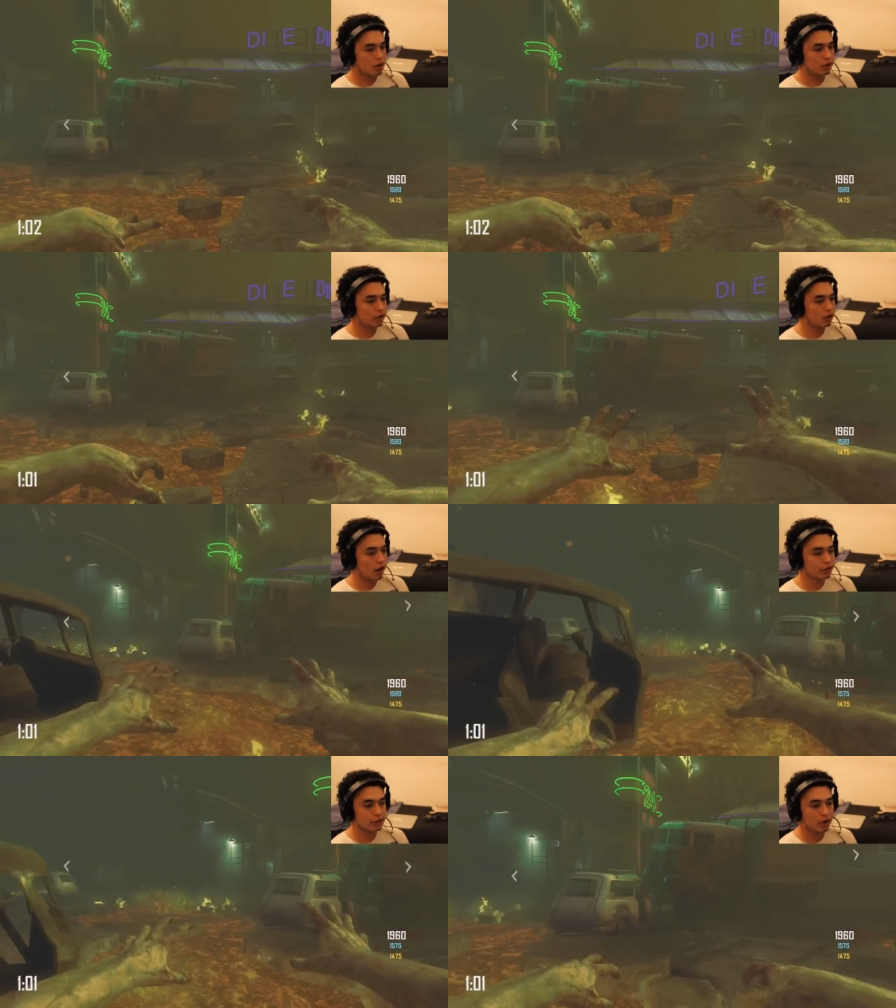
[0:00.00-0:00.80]
I didn't,
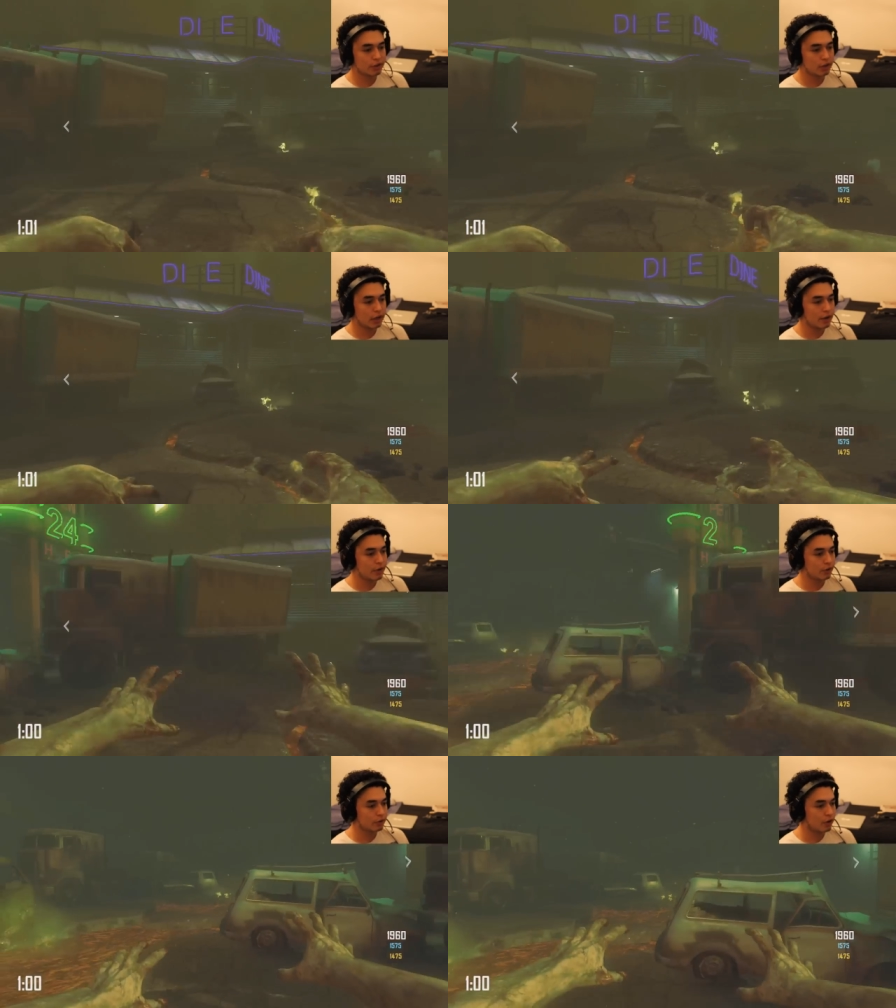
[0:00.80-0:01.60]
actually no, I didn't get
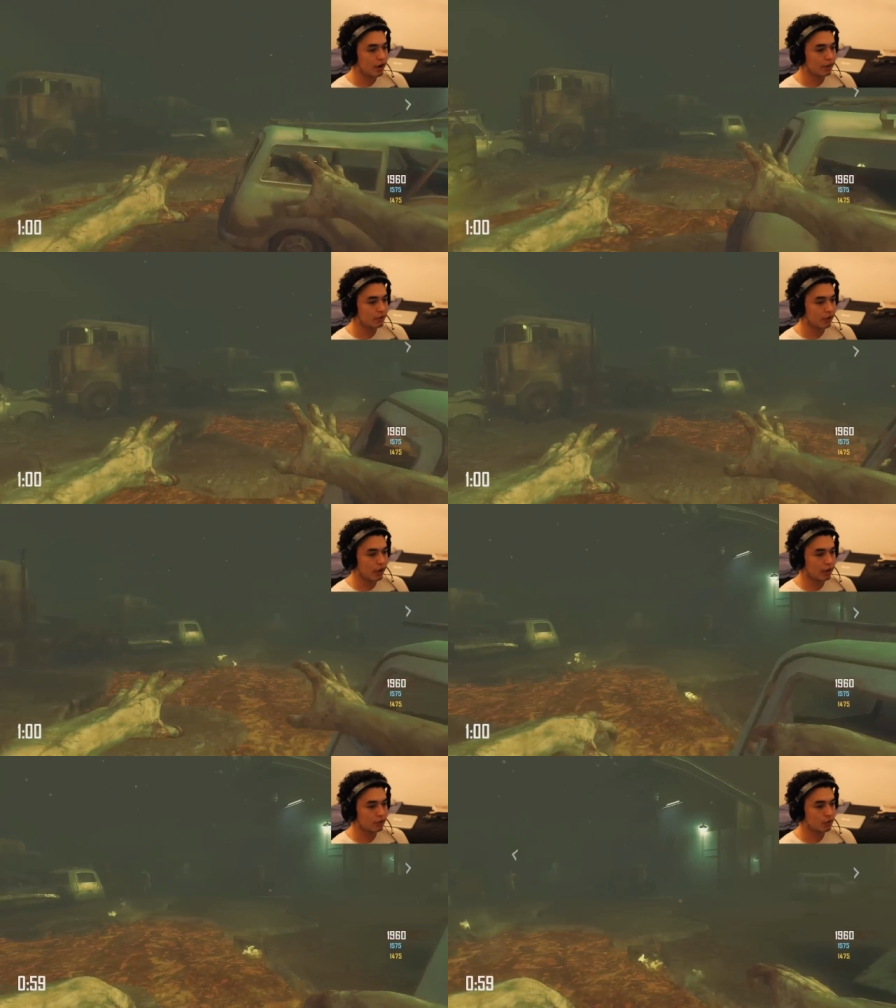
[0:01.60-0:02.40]
nuked. Alright, that's
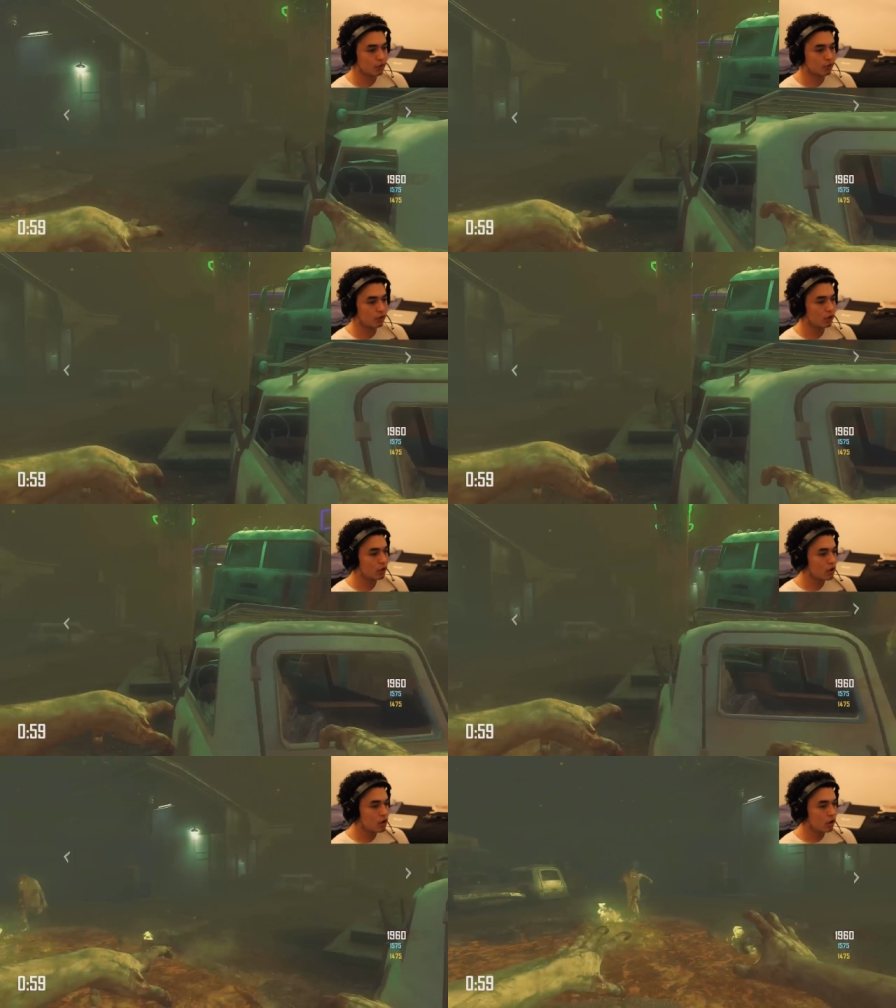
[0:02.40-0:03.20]
okay, that's cool.
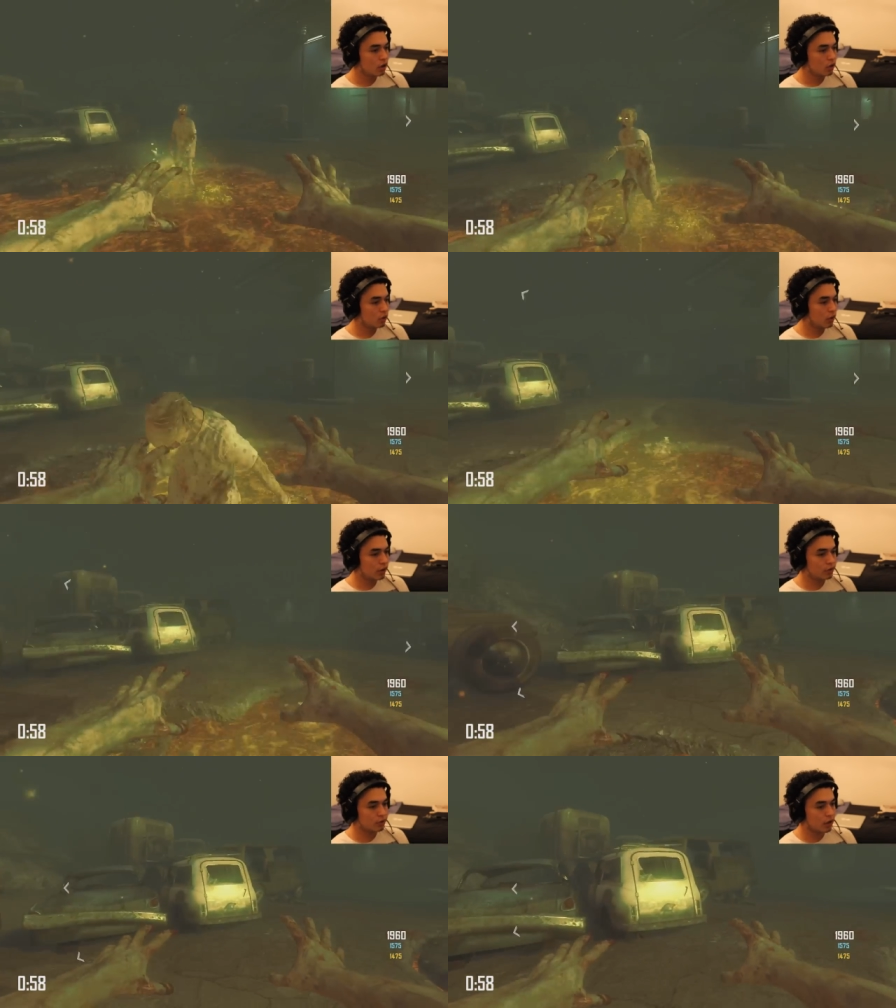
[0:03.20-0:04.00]

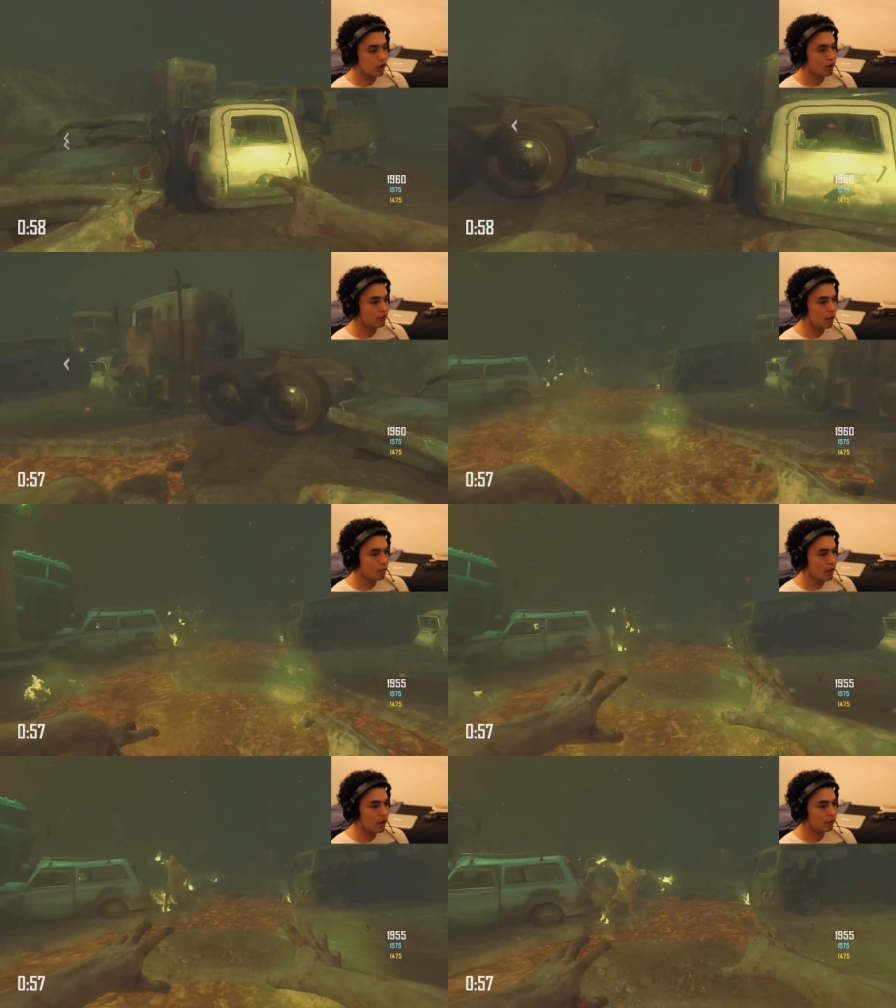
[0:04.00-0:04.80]
Where is this guy? Is he
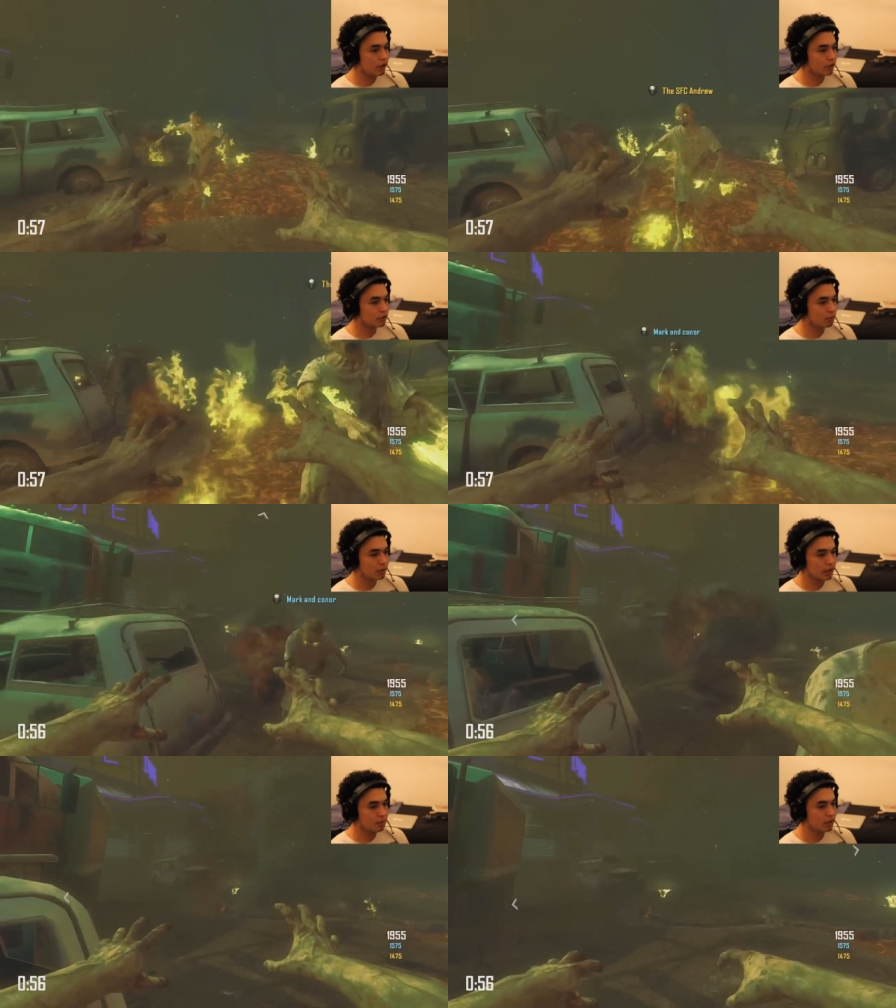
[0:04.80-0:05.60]
up there? Did I just
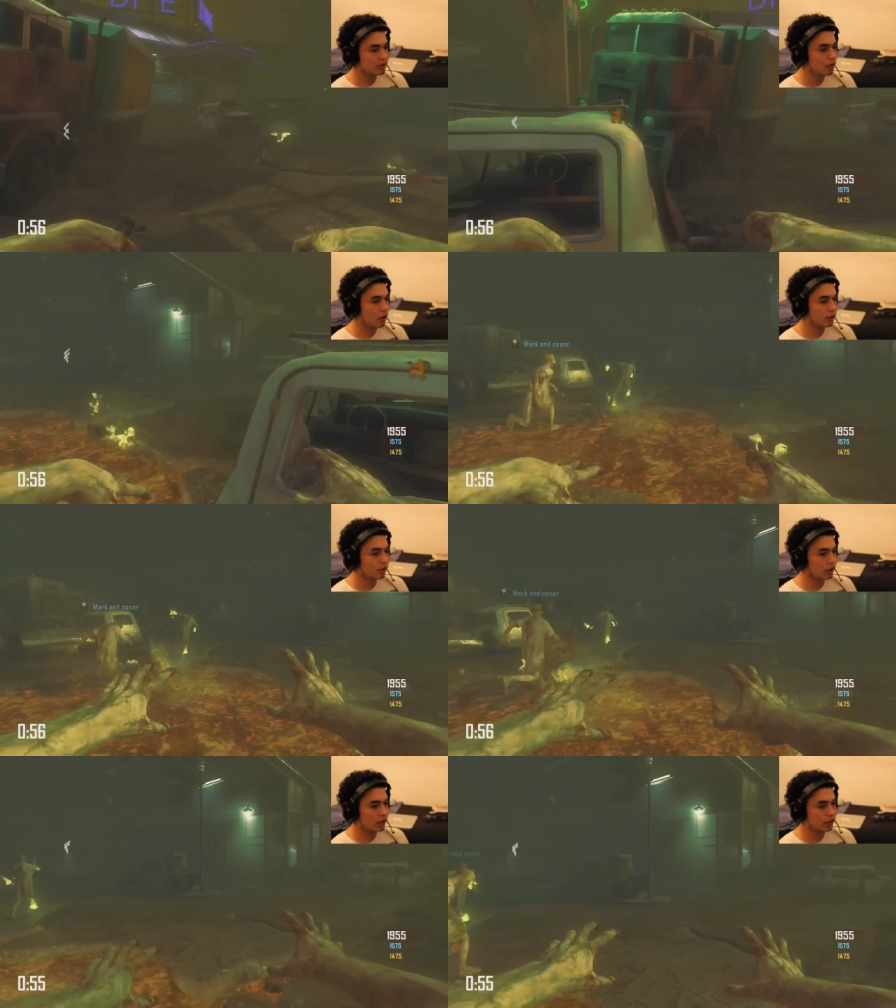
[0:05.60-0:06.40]
completely miss it? No, I
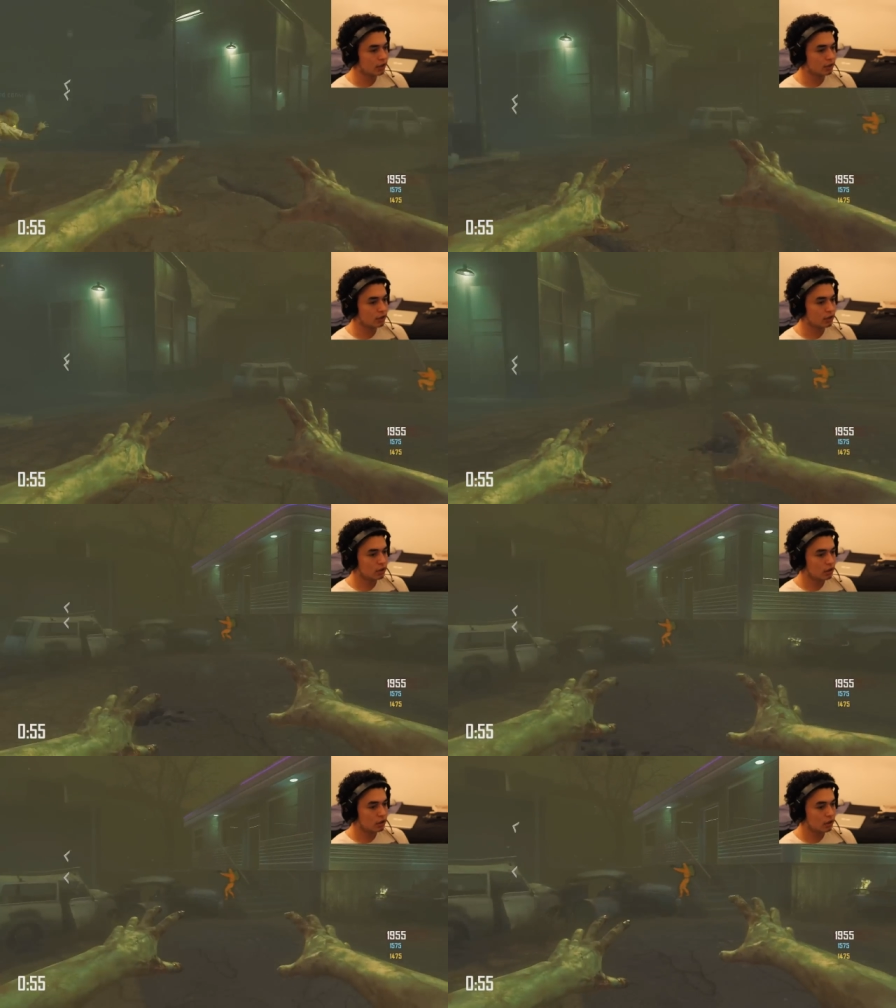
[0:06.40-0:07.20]
don't think I did.
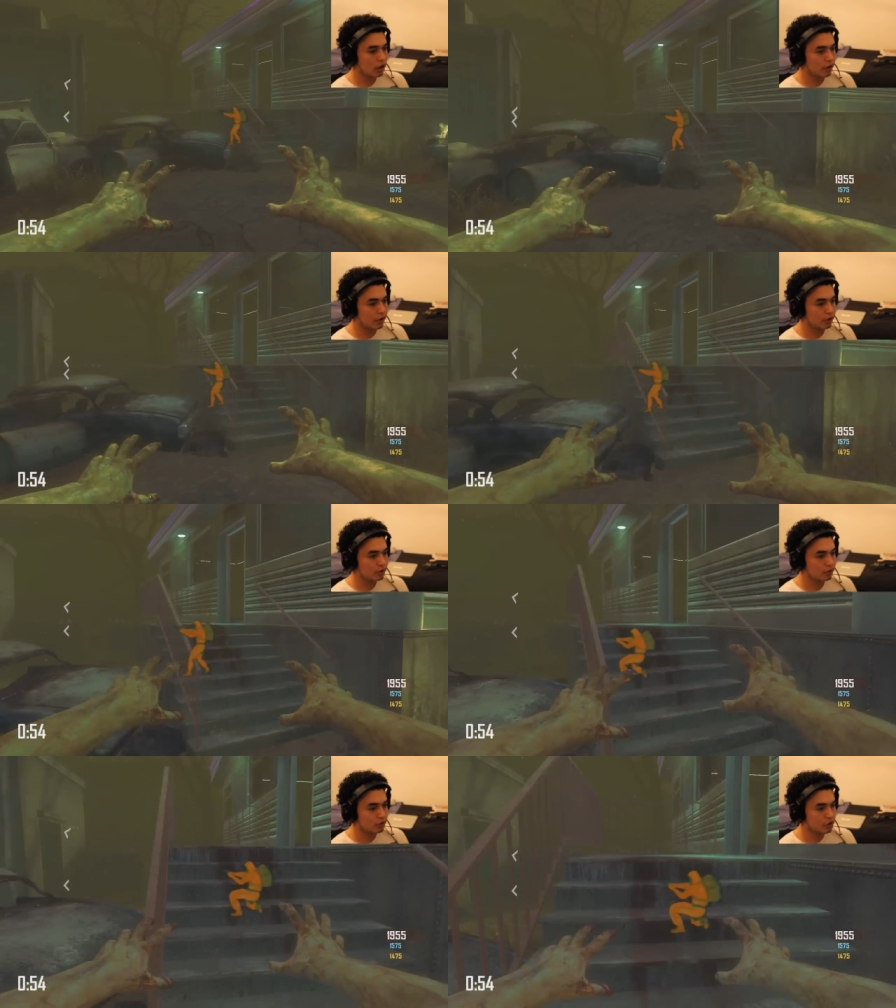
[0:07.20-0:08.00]
There he
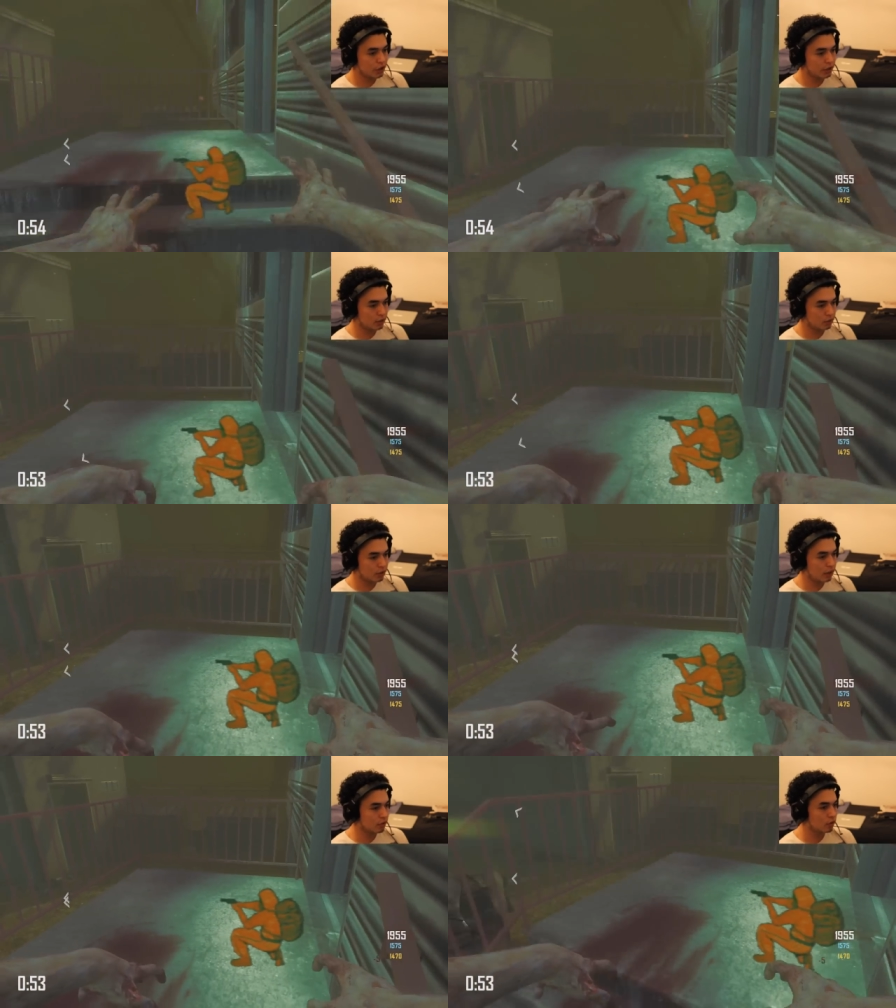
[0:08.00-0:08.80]
is, cheap little
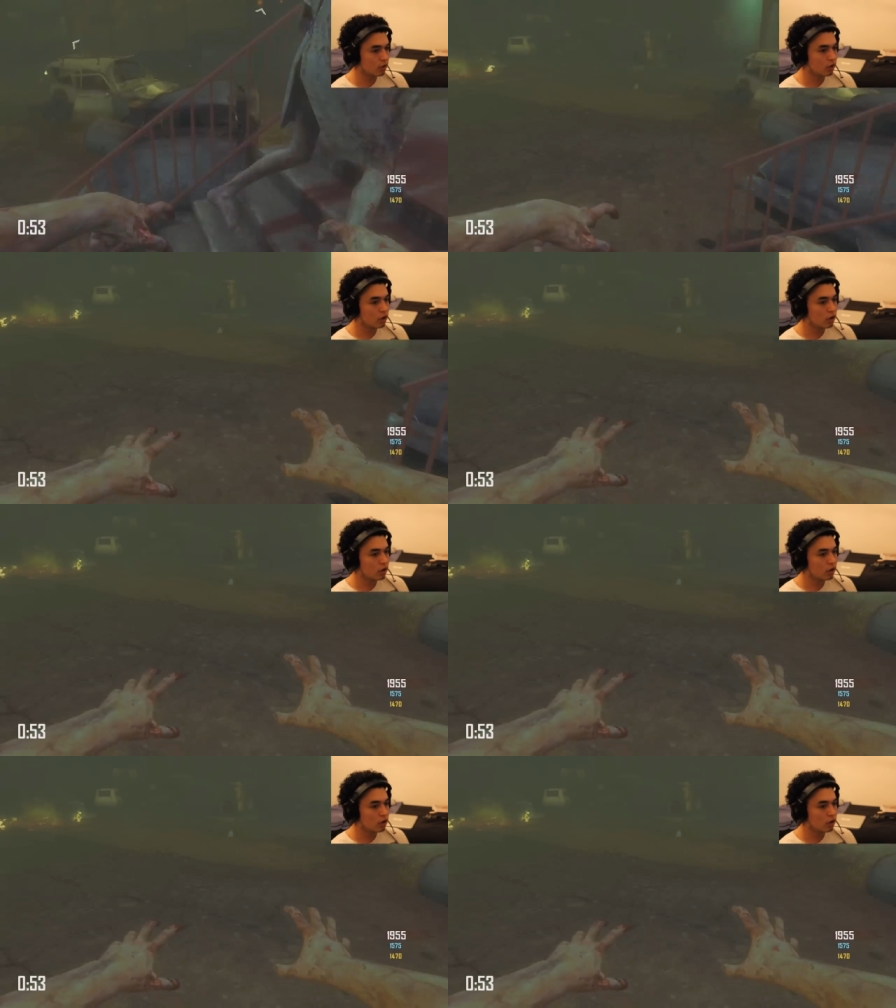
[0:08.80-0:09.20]
devil.